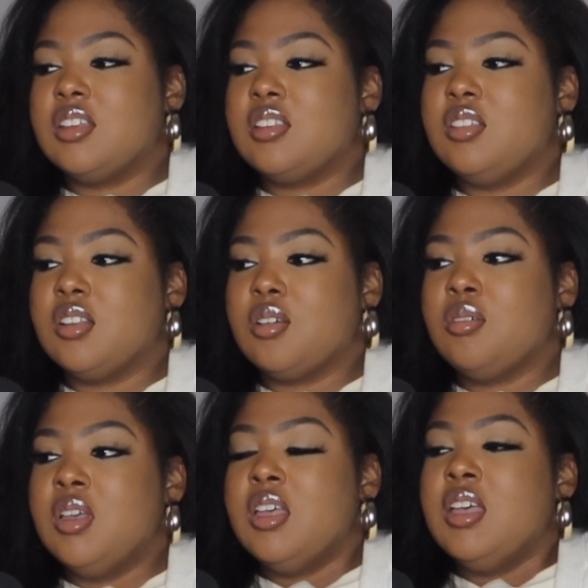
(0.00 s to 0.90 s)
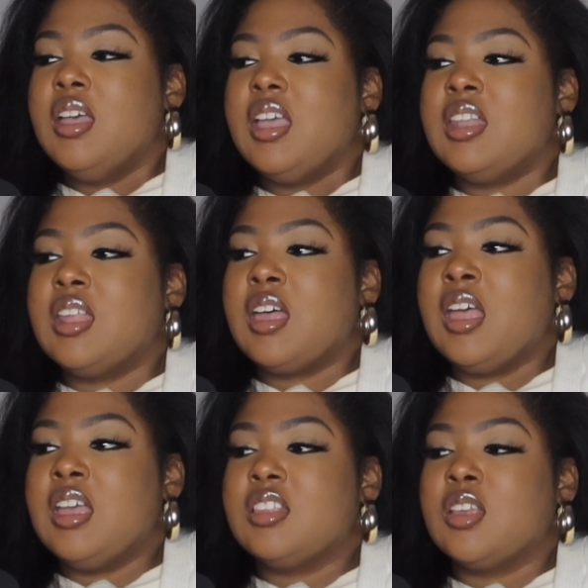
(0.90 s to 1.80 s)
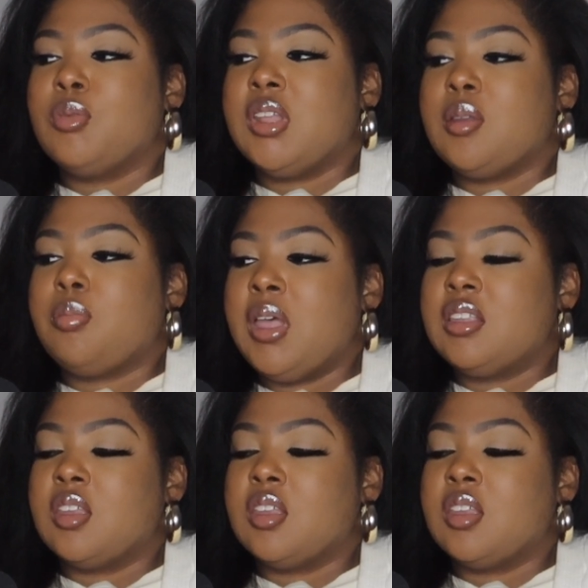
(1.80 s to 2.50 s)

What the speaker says: And I hate that when they paint